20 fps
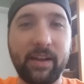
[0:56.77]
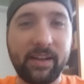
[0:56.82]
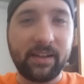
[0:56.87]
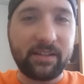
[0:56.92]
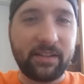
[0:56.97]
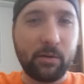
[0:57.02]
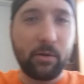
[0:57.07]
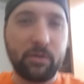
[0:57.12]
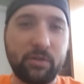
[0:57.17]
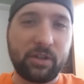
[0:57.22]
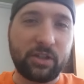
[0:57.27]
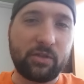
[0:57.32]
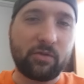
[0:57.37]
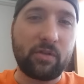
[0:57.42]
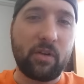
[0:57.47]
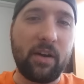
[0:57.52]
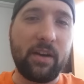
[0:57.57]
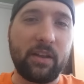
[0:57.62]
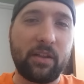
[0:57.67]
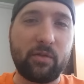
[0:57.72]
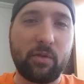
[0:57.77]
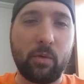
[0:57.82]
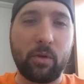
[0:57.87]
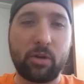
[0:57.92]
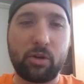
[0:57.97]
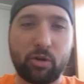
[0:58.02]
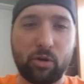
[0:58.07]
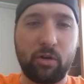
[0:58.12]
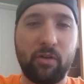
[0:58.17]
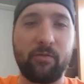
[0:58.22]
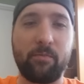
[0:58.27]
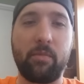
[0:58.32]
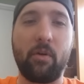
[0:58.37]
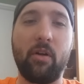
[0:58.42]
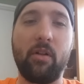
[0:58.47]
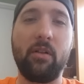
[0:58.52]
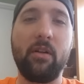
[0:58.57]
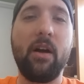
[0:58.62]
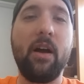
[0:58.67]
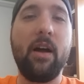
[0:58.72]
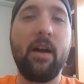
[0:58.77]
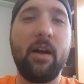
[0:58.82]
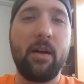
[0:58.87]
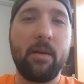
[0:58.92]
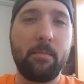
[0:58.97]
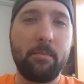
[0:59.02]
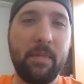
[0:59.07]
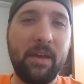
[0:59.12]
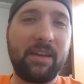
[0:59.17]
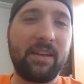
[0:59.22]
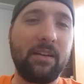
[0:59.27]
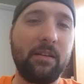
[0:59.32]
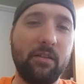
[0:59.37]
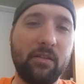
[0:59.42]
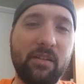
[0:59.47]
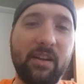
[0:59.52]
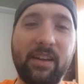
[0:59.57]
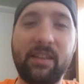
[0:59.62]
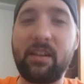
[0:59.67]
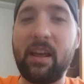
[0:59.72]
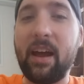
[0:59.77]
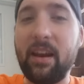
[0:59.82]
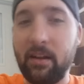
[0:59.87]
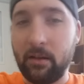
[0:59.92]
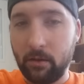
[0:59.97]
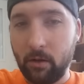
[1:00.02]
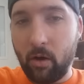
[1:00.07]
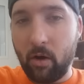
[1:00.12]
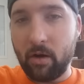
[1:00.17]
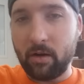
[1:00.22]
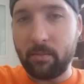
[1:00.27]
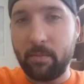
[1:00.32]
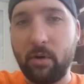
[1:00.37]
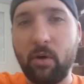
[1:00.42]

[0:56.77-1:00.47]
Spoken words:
I guess they were just trying to throw a curveball, making it look like Teddy Long.